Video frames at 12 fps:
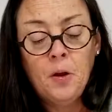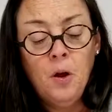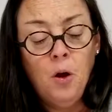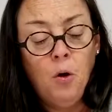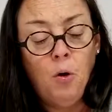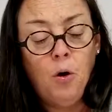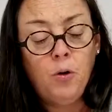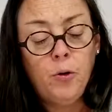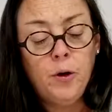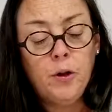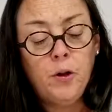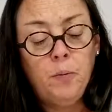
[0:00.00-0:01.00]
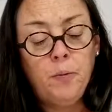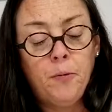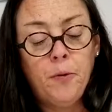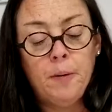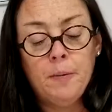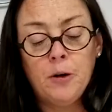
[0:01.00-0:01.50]
All critical
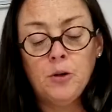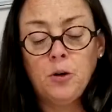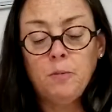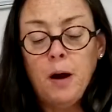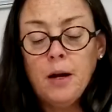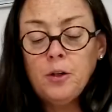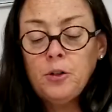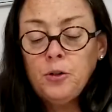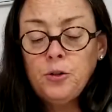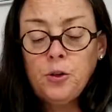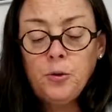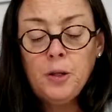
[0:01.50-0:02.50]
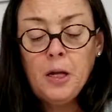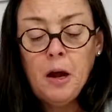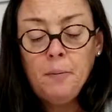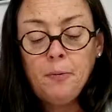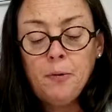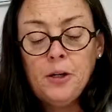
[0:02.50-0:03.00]
parameters are monitored during the
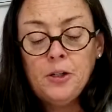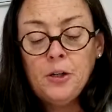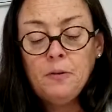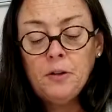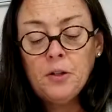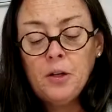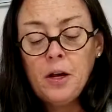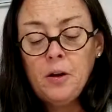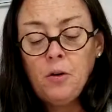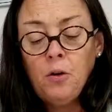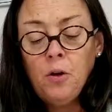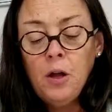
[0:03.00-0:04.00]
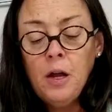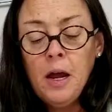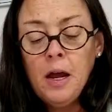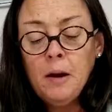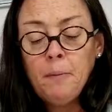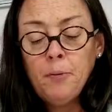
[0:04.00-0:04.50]
operation of the cycle,
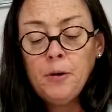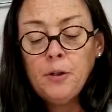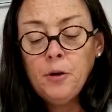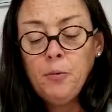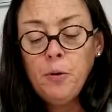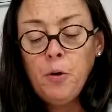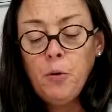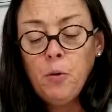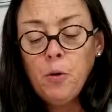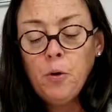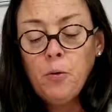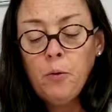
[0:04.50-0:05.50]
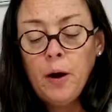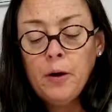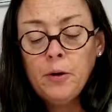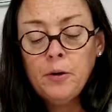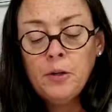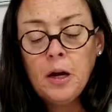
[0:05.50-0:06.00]
and a printed
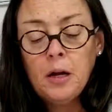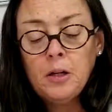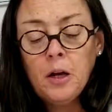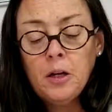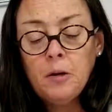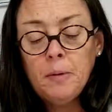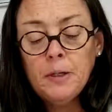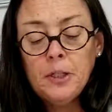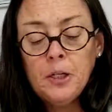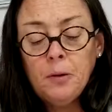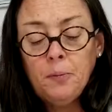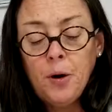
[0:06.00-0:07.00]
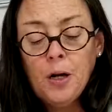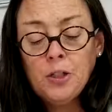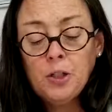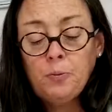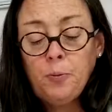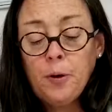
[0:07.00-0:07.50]
record documenting the
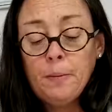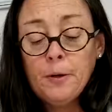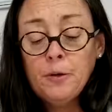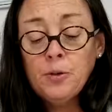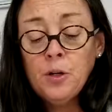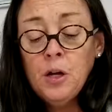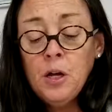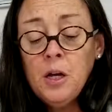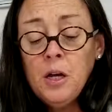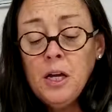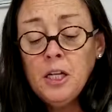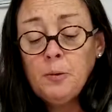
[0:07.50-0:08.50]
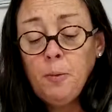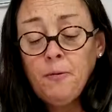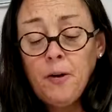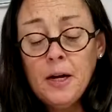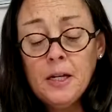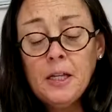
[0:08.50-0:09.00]
process parameters is
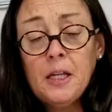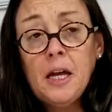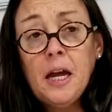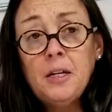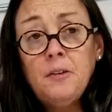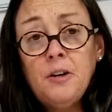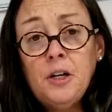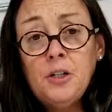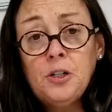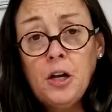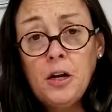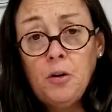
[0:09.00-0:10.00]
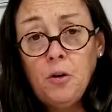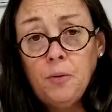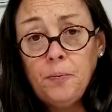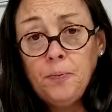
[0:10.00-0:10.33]
provided at the end of each cycle.